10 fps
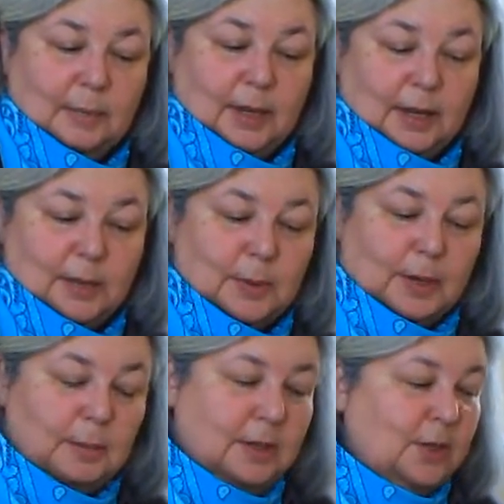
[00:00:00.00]
because what
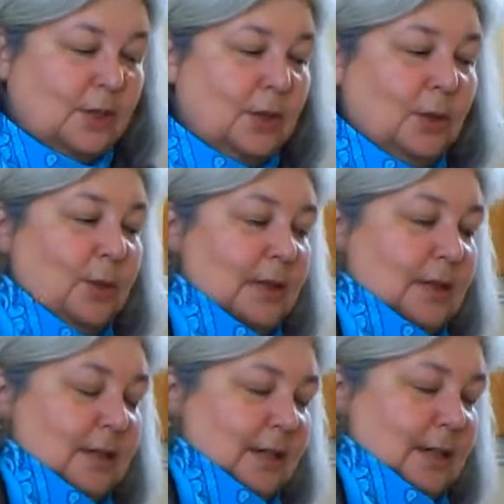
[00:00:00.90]
I'm going to do
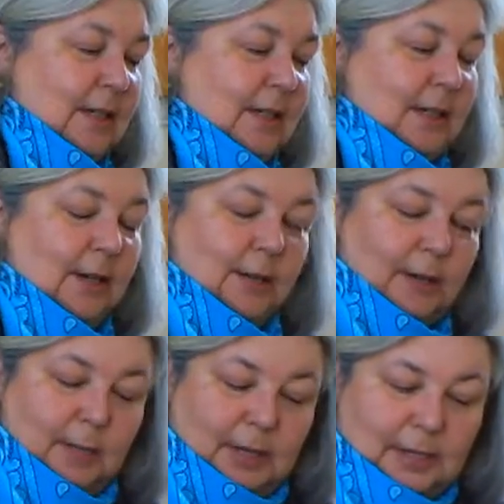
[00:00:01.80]
here
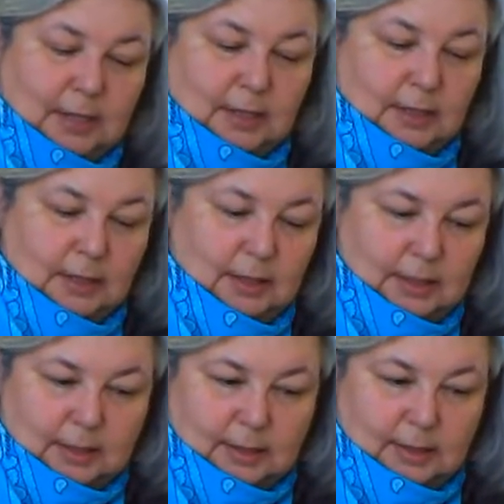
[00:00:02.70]
in a minute
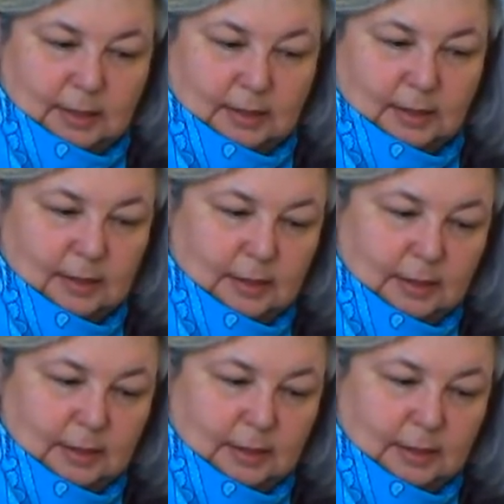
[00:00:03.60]
is